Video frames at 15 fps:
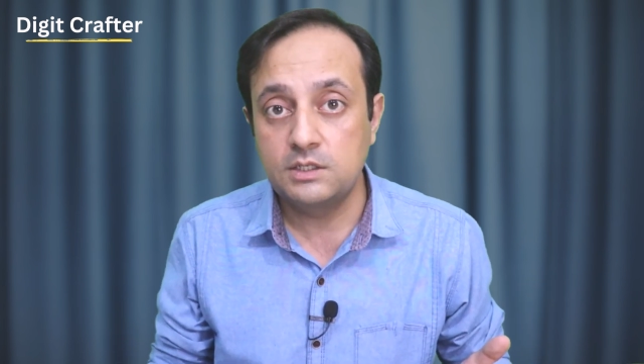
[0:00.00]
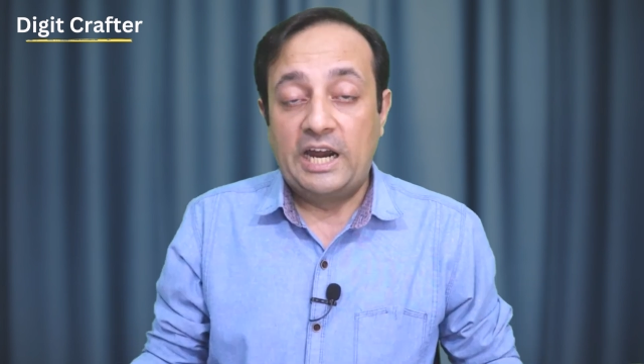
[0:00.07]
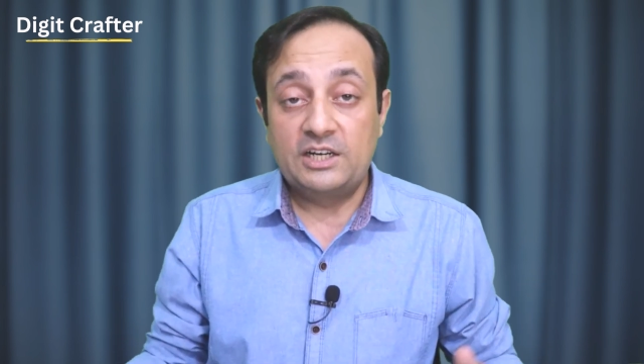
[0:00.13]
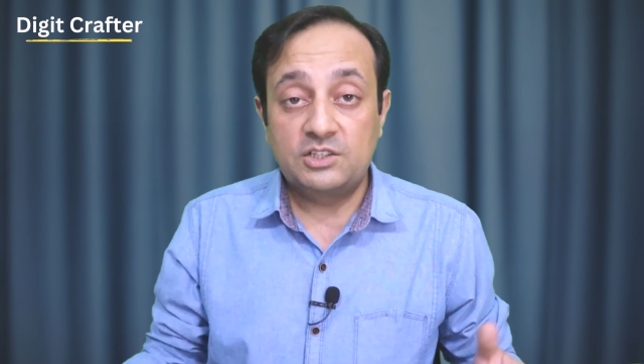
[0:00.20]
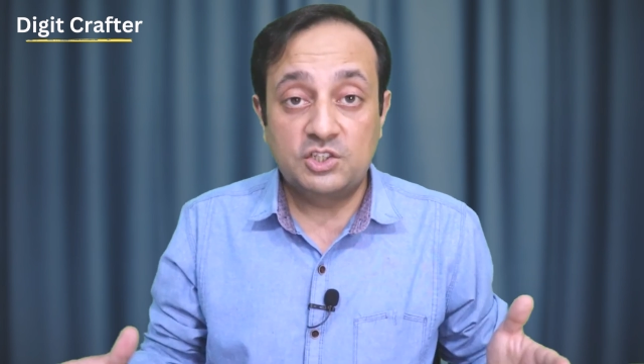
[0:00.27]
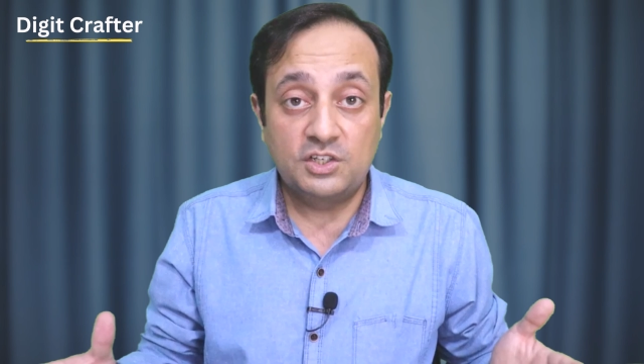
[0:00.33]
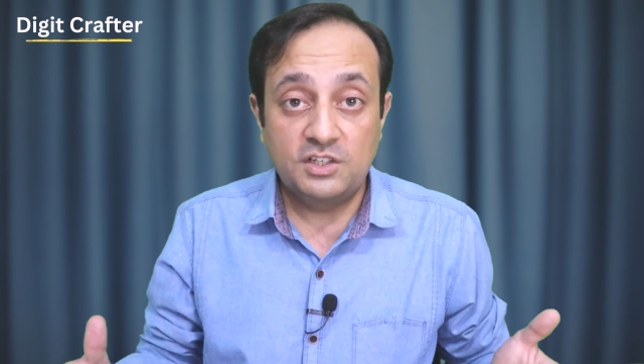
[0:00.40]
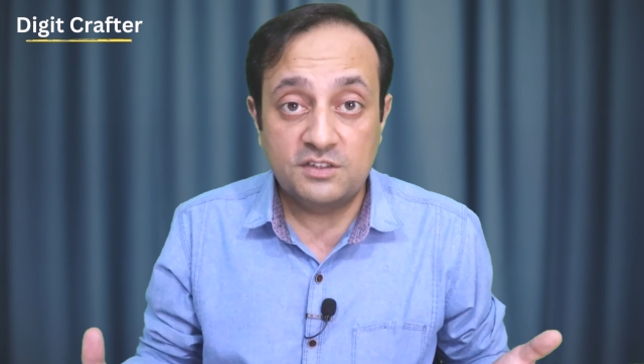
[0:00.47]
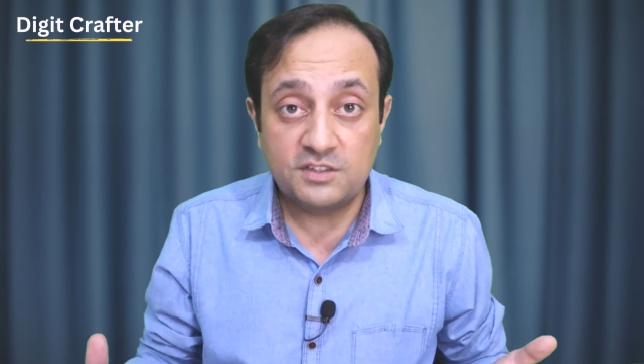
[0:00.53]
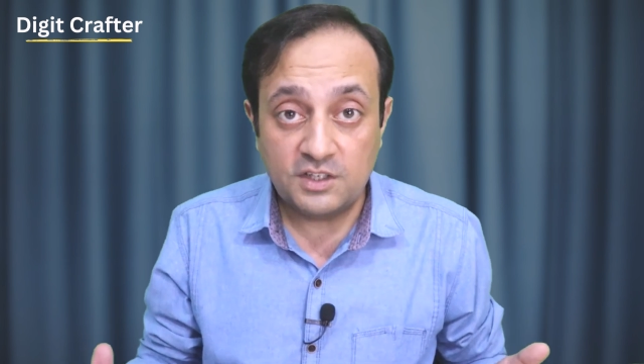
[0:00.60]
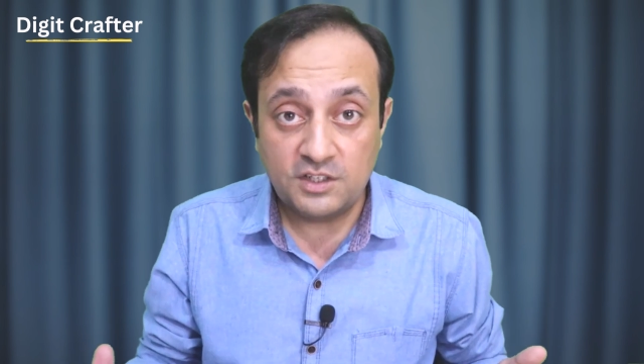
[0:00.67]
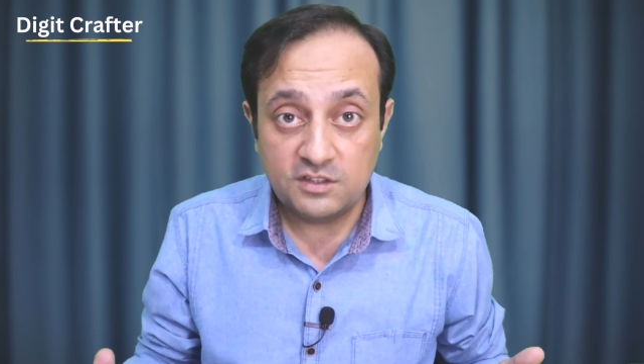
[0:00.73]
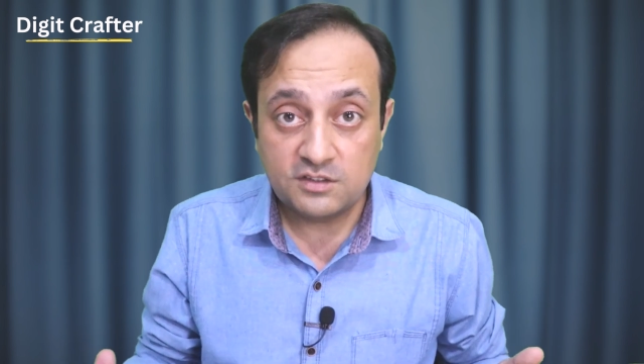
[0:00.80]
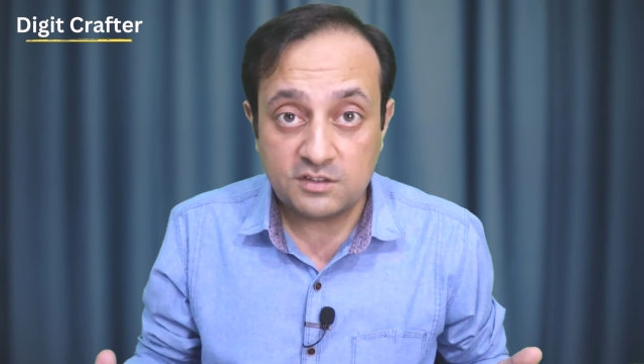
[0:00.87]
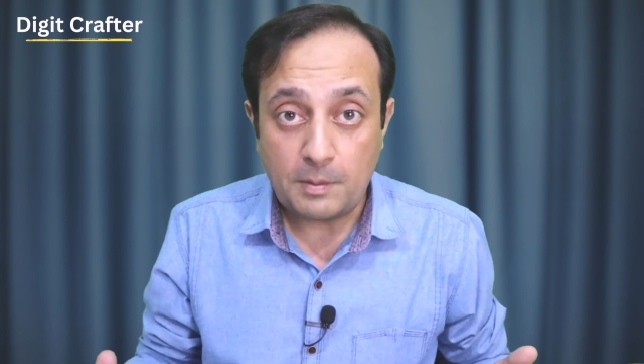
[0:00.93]
And the reason
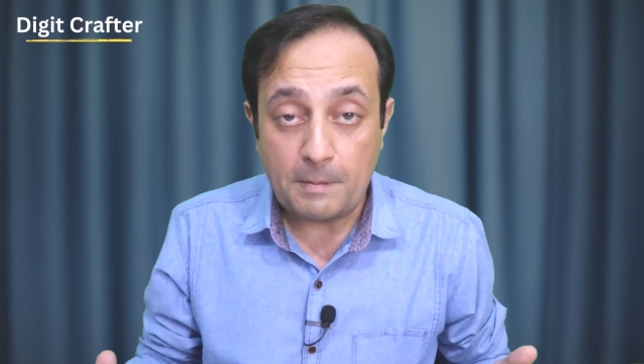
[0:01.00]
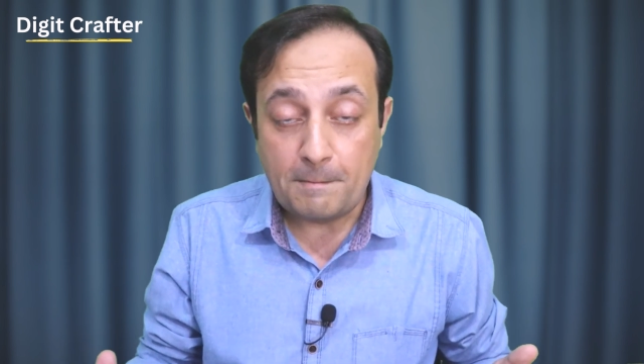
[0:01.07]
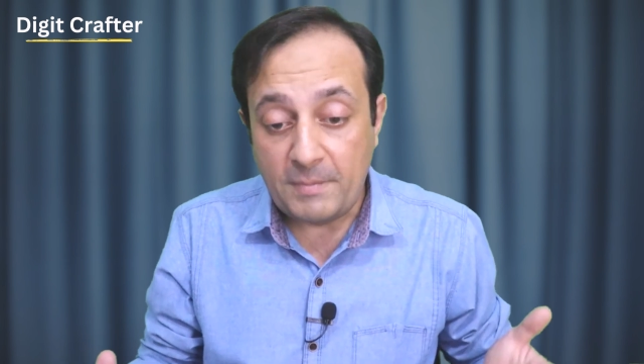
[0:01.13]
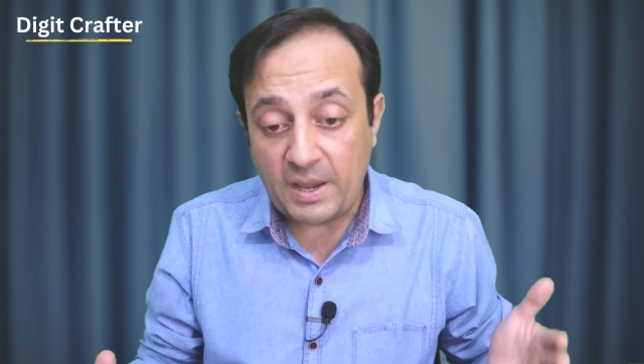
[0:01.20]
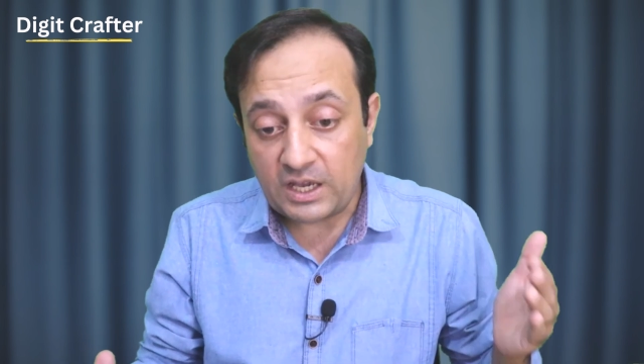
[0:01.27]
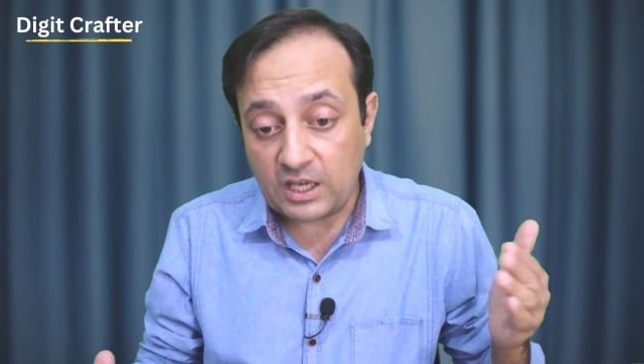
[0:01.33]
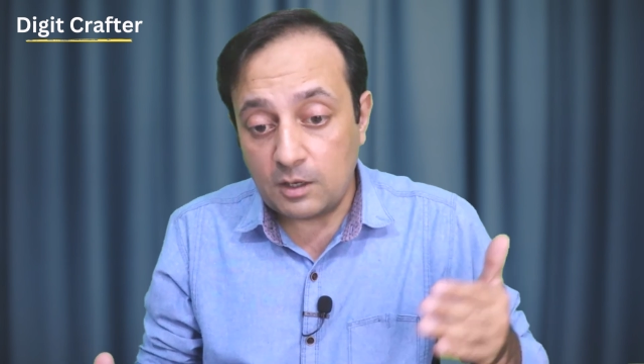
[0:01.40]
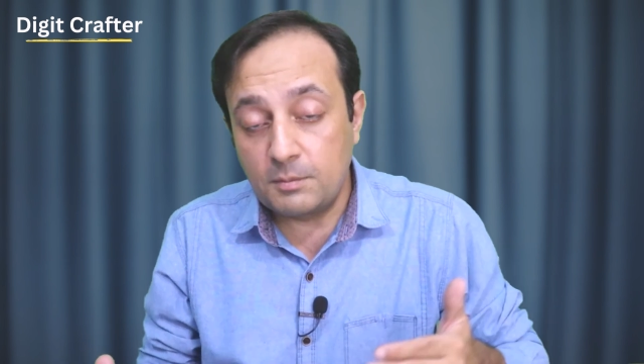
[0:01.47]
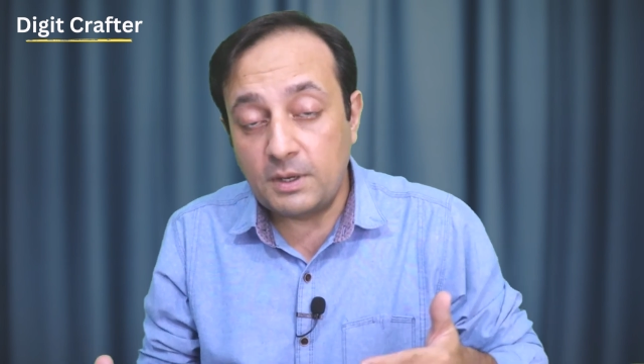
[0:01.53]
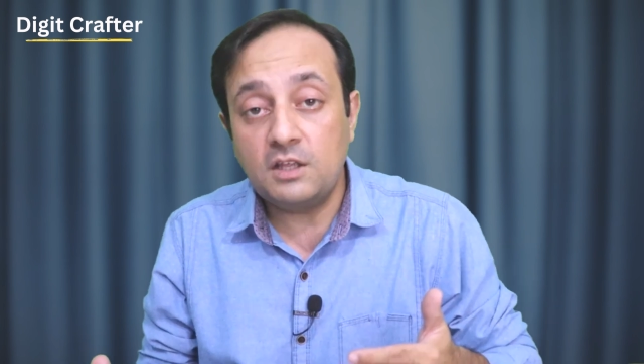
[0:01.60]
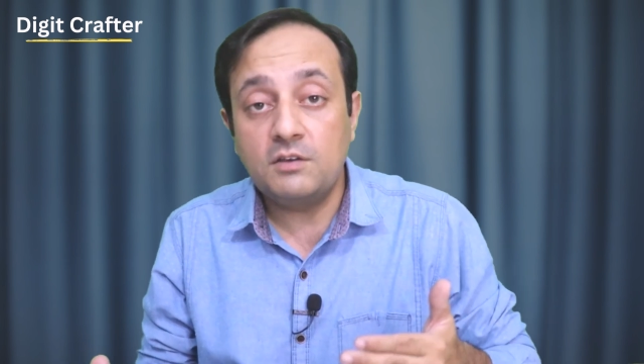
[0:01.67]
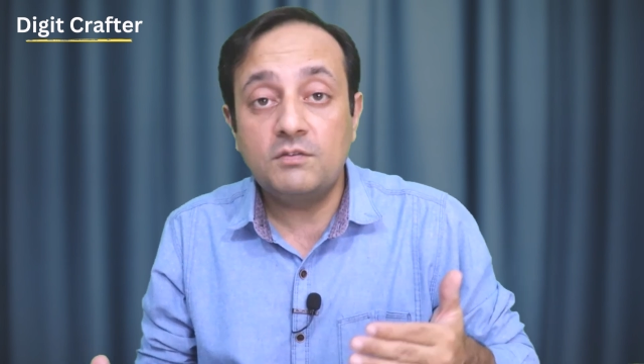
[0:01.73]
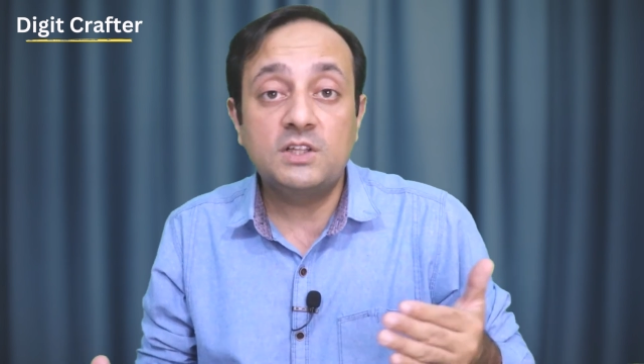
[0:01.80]
is, making money